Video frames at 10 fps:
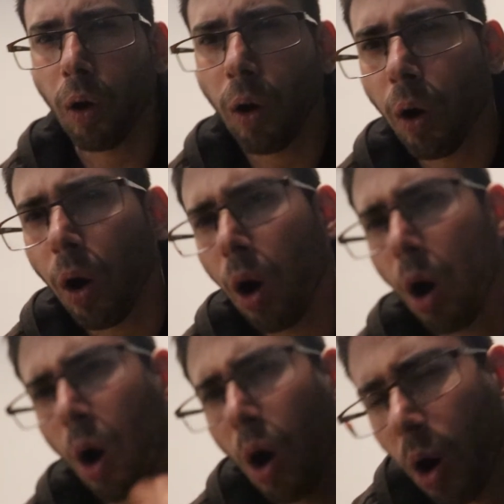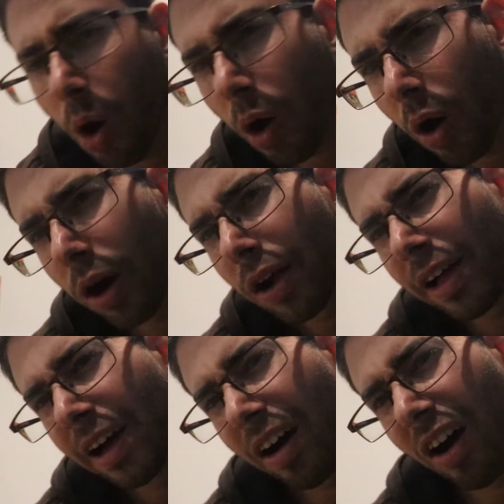Oh,
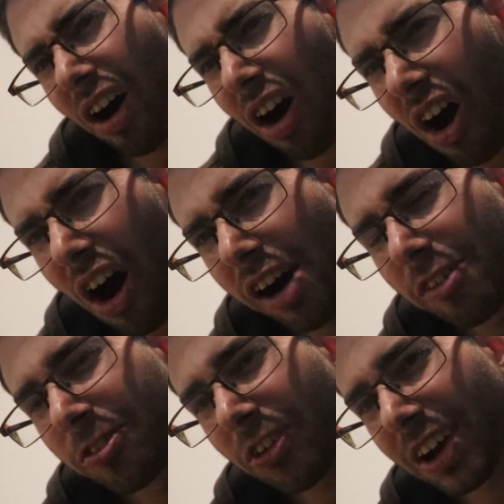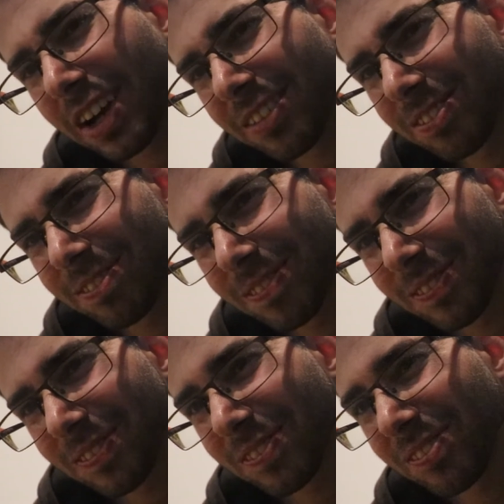frick.
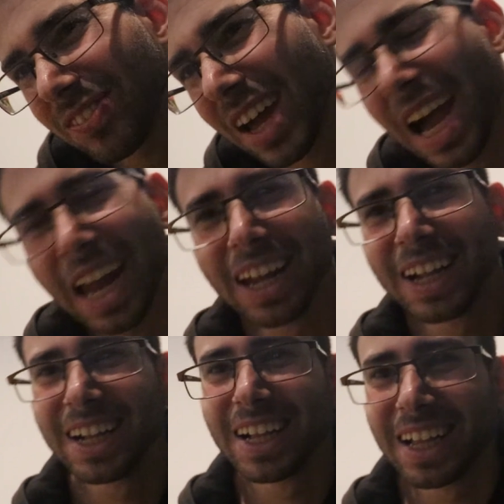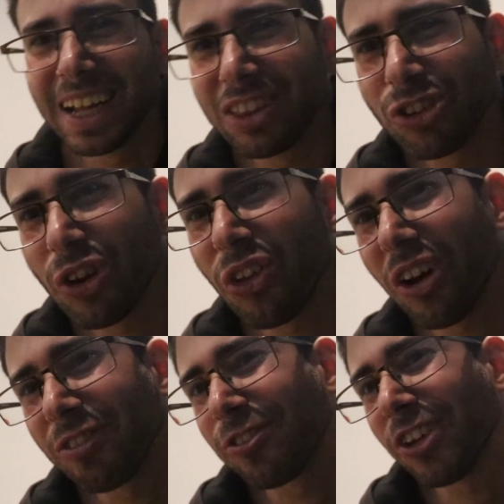Man, that took a
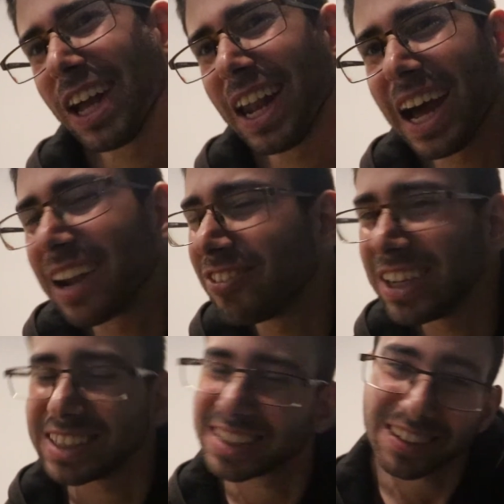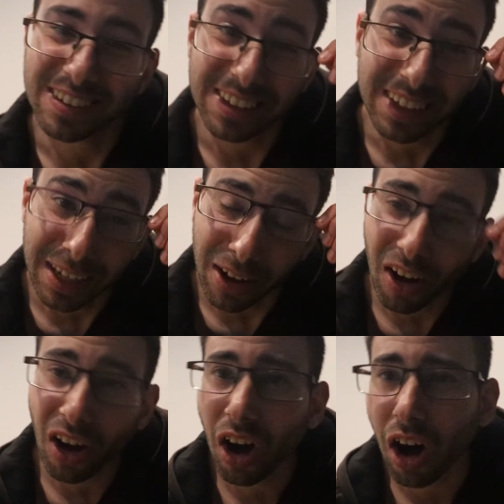lot freaking out of me, seriously.
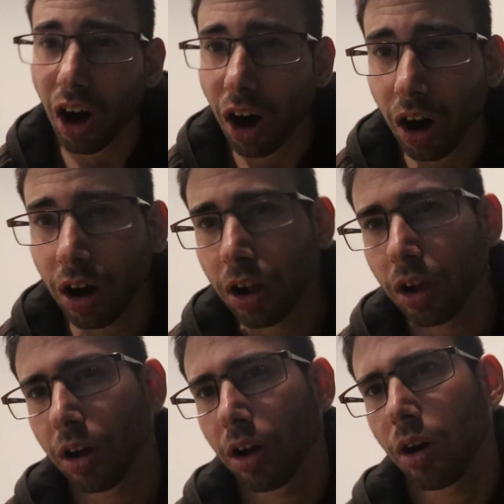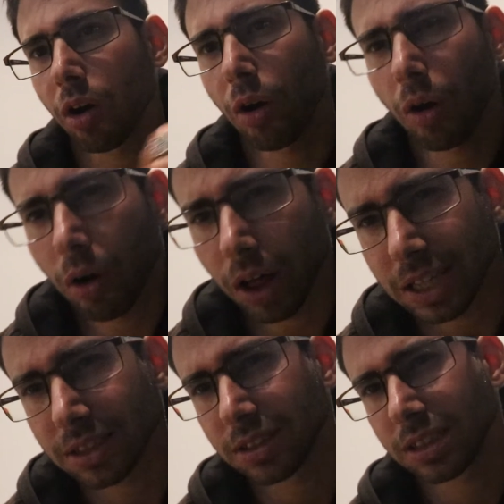Oh,
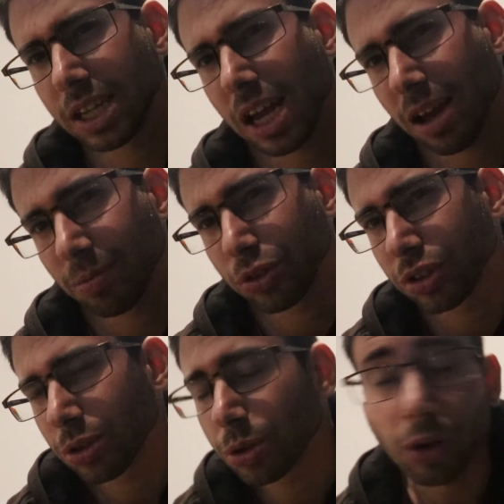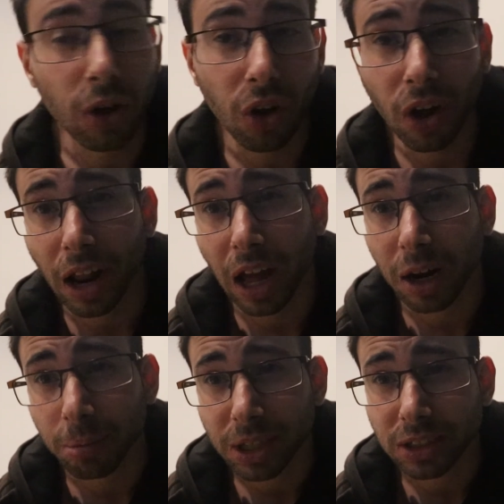that snap just took a lot
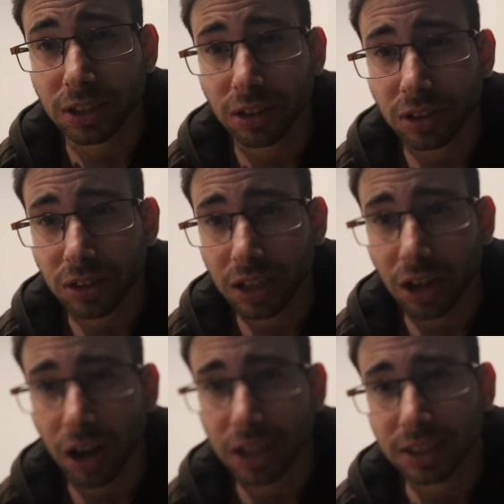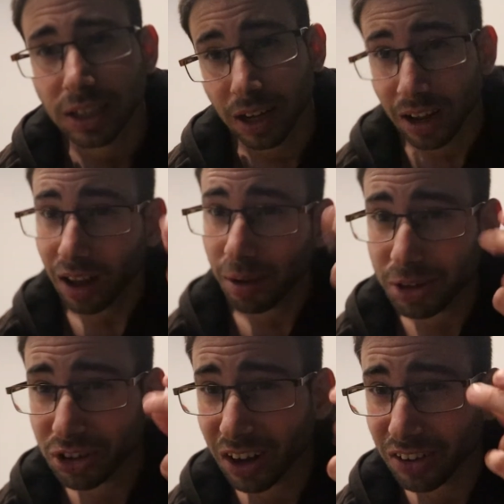out of me, seriously, guys. I
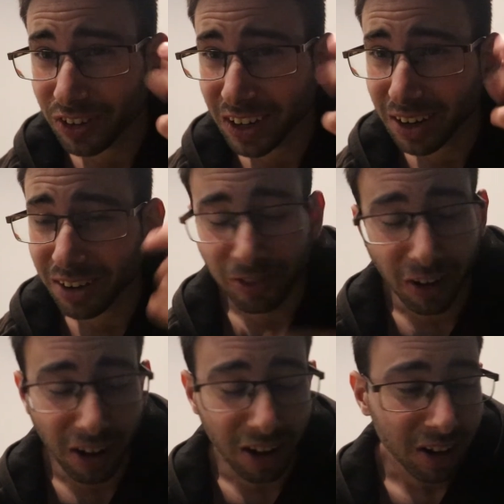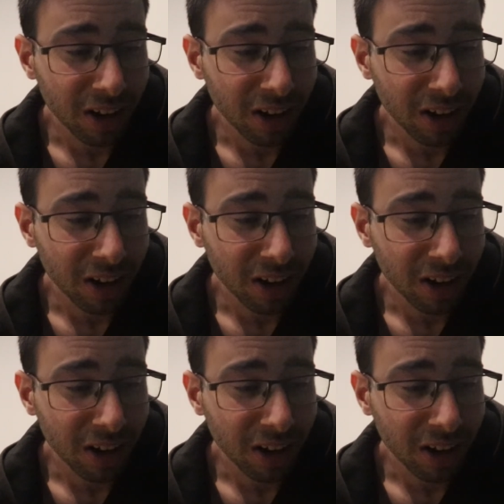bet you guys forget. I forgot.